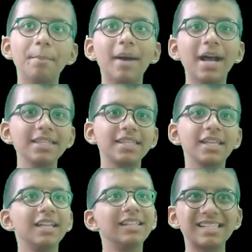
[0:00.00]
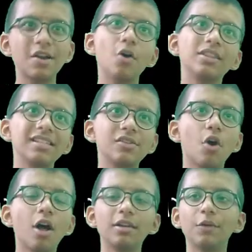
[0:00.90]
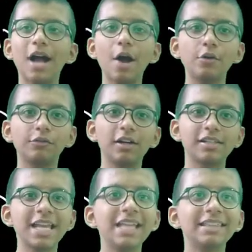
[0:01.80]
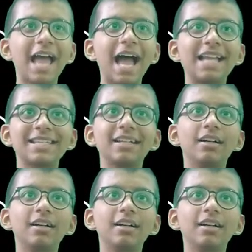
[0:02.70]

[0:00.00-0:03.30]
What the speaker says: but this is all how it works. That